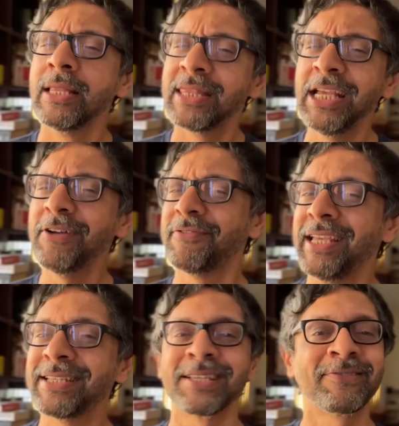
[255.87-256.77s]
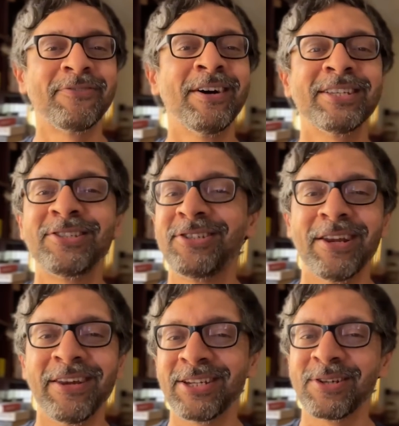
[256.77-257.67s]
Think of these as
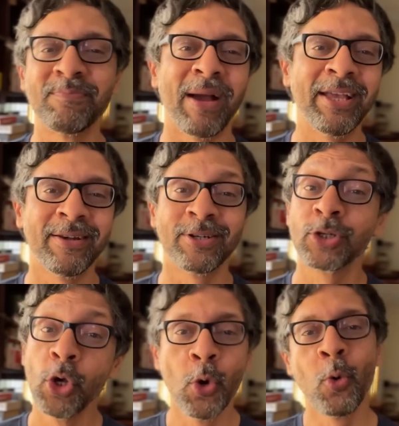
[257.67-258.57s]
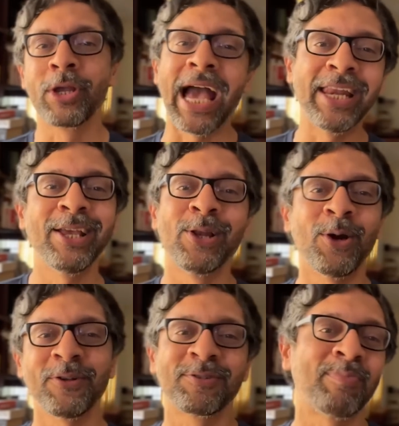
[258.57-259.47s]
first-generation migrants who carry a lot
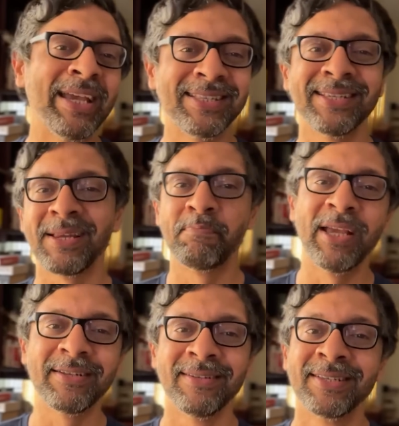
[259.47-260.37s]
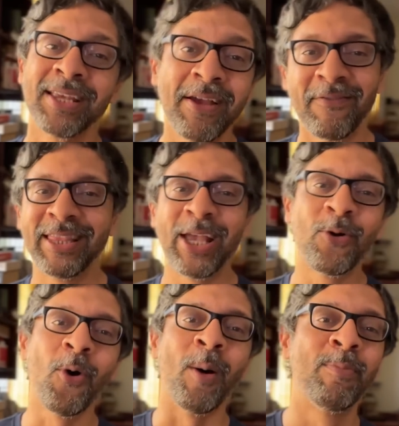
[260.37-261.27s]
of spices and pickles when they
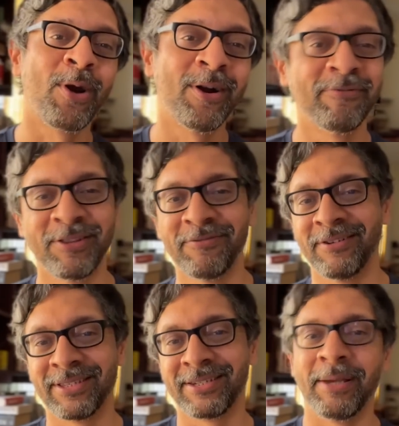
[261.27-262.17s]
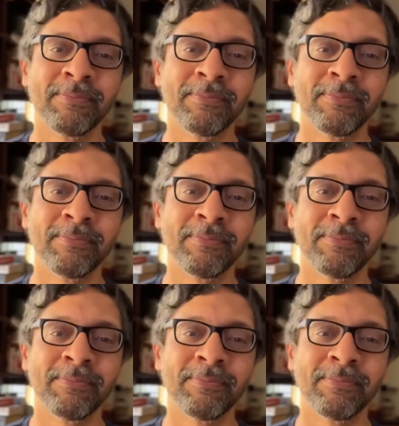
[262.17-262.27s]
go abroad for the first time.